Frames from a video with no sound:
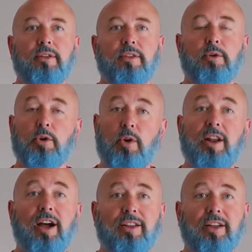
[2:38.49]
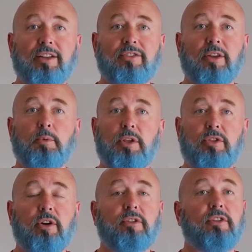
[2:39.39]
There were great highlights, and we
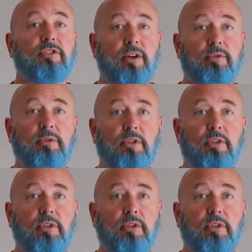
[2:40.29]
thought that several